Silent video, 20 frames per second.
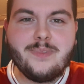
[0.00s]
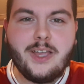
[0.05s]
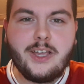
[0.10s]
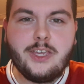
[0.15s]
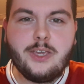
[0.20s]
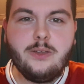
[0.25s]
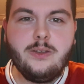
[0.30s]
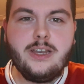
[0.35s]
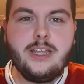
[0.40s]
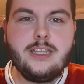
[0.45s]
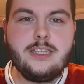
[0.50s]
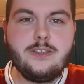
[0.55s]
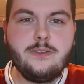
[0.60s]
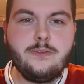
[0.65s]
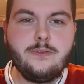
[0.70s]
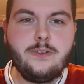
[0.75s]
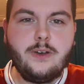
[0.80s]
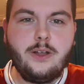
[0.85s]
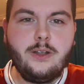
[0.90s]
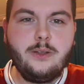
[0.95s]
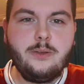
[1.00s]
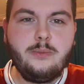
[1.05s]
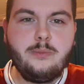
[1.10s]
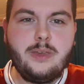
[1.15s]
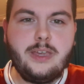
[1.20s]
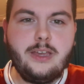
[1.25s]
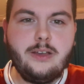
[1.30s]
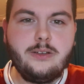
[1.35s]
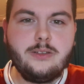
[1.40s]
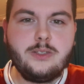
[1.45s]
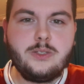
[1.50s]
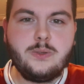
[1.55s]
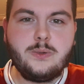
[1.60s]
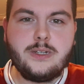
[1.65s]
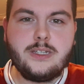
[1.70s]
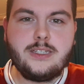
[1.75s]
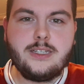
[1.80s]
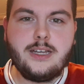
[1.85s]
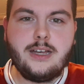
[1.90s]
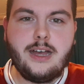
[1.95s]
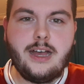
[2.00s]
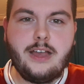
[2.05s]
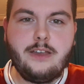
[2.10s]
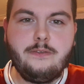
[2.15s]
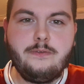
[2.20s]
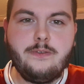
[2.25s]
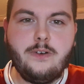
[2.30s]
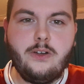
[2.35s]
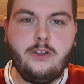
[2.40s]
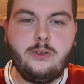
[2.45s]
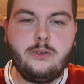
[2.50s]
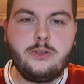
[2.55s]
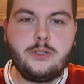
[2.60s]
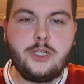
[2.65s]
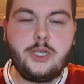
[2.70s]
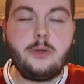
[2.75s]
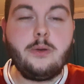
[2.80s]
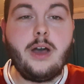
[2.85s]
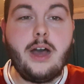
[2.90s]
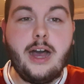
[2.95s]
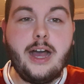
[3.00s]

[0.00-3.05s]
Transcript: You need to follow me on Twitter. I followed you.